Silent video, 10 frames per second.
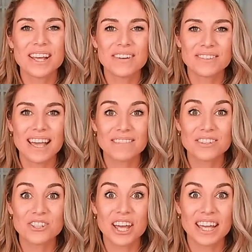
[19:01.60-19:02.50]
you definitely have to
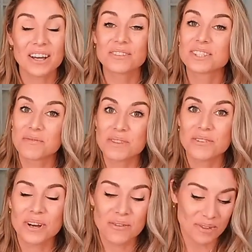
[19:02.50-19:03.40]
check out some of the
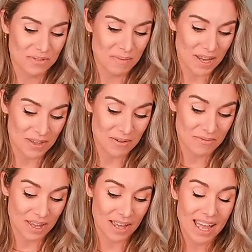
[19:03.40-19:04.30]
great ones by
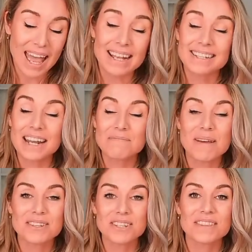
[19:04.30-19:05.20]
Eufy. And did I
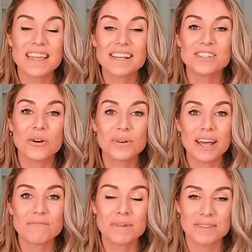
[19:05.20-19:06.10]
mention they don't
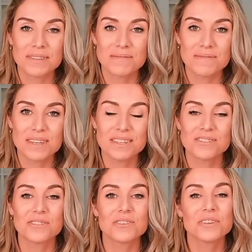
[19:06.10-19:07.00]
have monthly
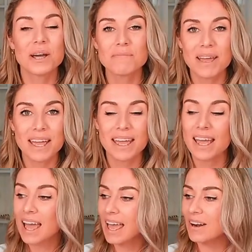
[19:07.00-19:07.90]
fees? So you're not paying
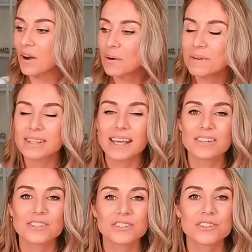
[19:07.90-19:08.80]
an arm and a
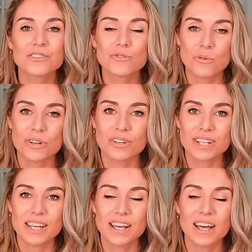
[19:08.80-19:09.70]
leg just to store your
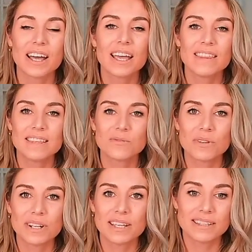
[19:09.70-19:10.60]
data. This
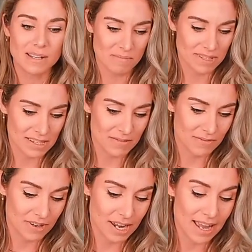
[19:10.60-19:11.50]
one is completely
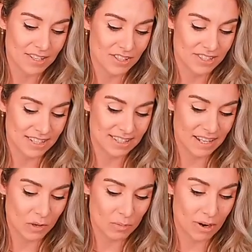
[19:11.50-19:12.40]
free. It's just a
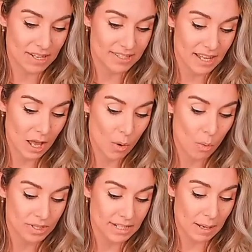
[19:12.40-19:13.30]
single price,
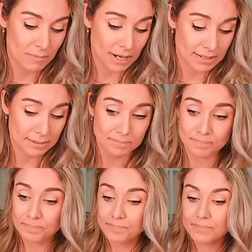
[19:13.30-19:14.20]
one time price.
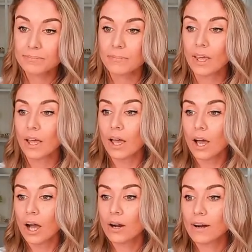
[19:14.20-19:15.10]

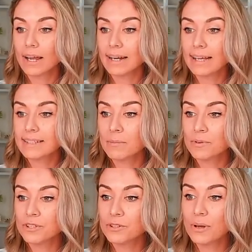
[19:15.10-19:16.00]
All right, next up,
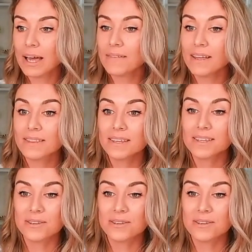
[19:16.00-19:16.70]
we do have the